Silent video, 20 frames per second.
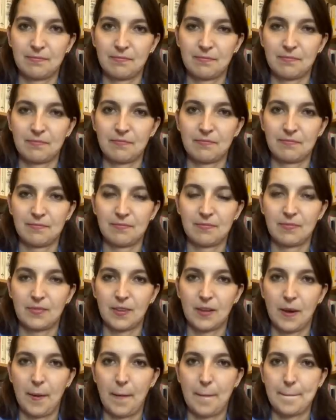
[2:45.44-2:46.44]

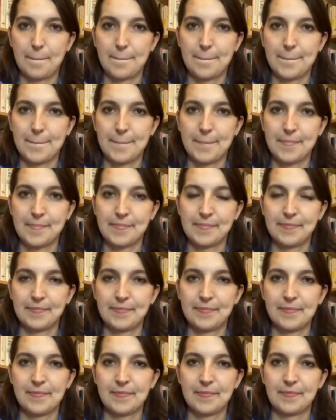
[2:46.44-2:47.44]

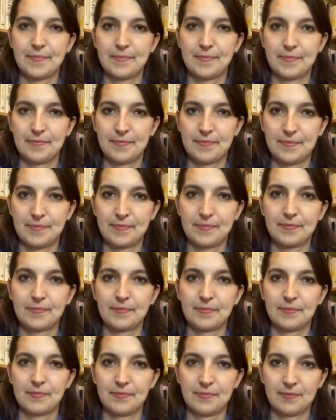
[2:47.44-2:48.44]

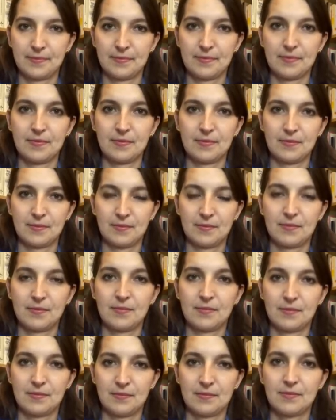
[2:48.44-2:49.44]

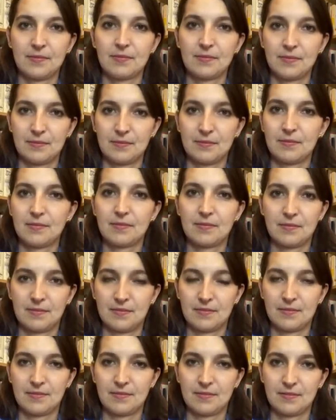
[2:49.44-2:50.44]

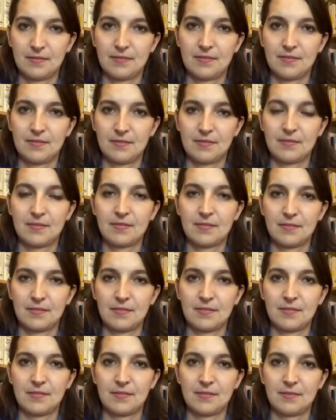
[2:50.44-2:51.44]

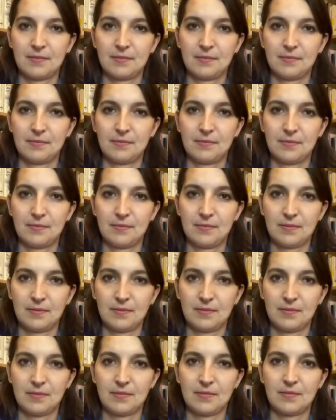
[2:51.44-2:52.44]

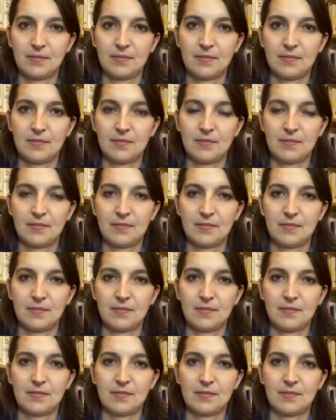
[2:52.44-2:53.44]
This person isn't speaking.